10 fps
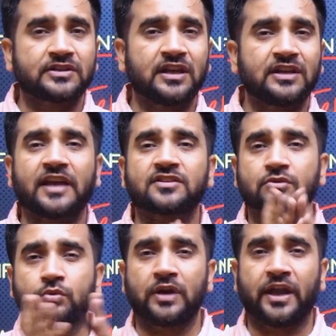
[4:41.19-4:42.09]
It has
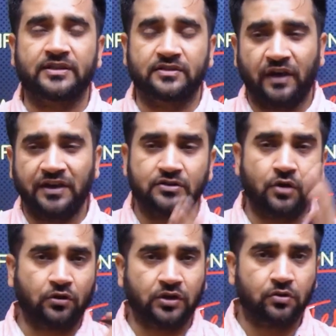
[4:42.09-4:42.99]
two legs. One is
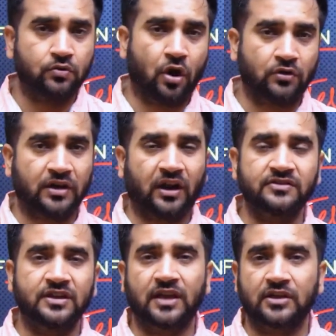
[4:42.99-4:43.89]
doctor to doctor
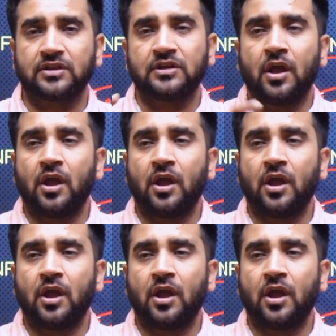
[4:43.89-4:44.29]
consultation,